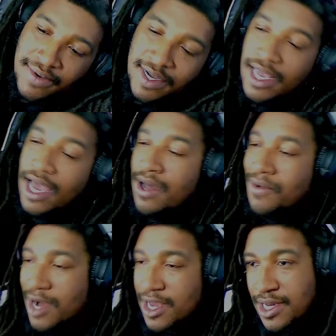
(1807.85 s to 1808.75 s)
Well, y'all
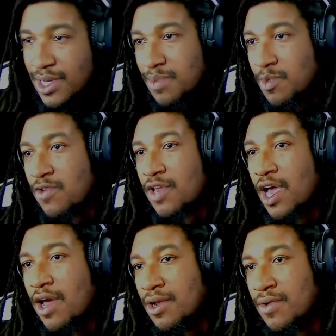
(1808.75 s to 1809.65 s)
watch this movie.
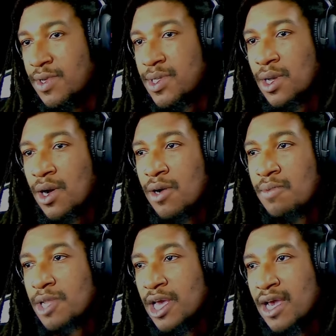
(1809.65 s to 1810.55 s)
Y'all know what song
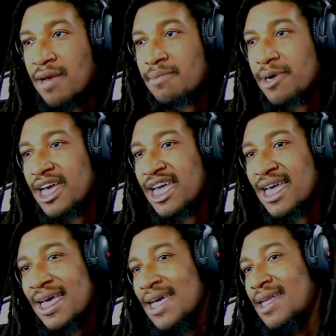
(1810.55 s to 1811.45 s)
I'm playing, but
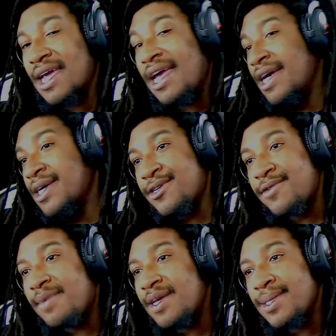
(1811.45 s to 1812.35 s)
the
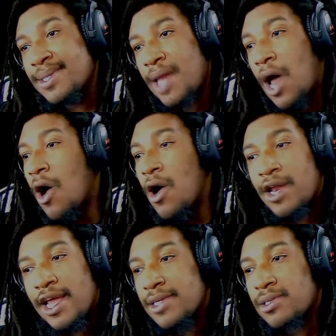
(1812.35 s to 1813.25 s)
instruments and all
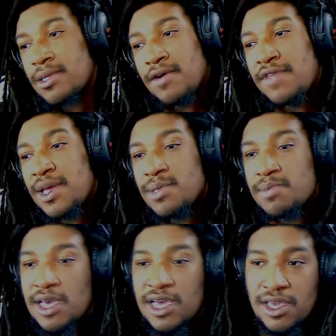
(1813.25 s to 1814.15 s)
that stuff that's
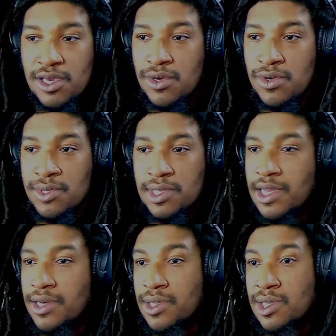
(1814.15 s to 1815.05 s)
being used
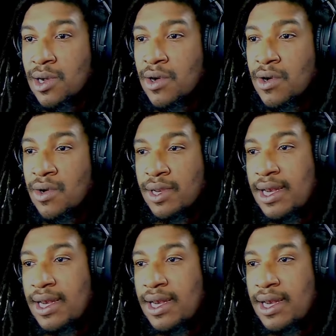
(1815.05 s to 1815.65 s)
in the song.